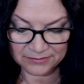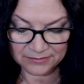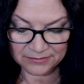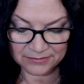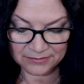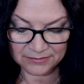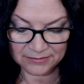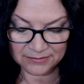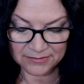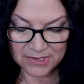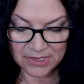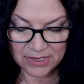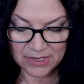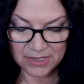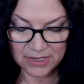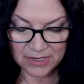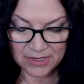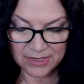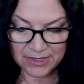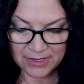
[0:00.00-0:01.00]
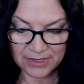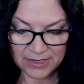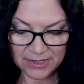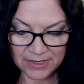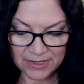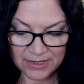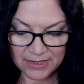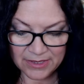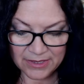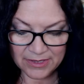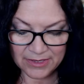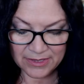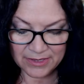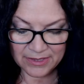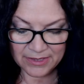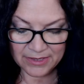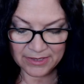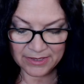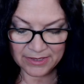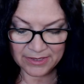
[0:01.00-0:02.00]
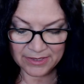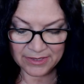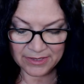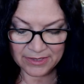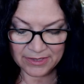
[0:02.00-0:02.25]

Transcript: [no speech]